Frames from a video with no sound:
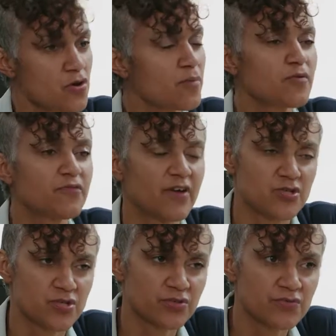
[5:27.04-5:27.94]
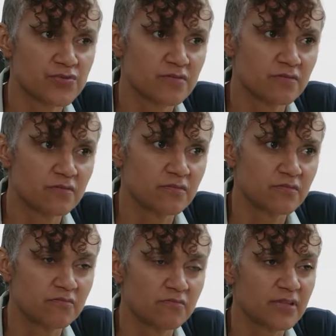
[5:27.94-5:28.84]
are professionals.
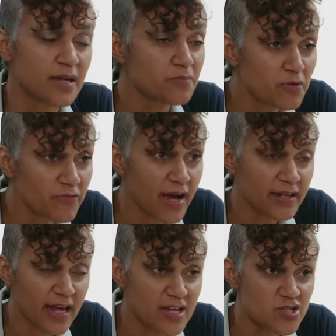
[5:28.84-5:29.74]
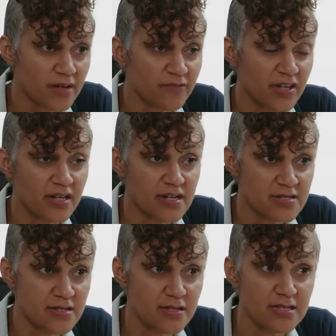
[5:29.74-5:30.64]
They provide HIV and
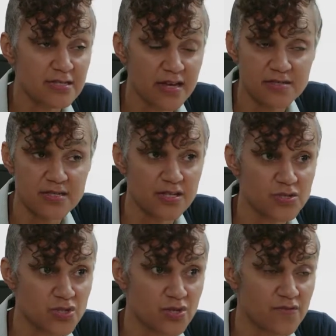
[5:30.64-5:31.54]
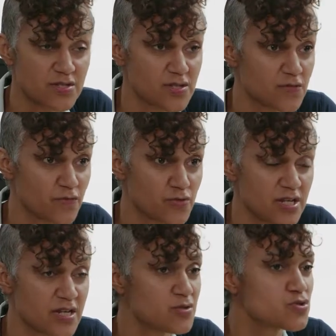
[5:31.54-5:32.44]
STD testing and services for
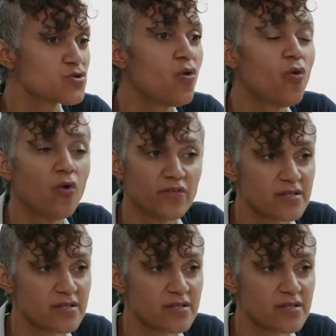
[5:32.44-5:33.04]
teens all the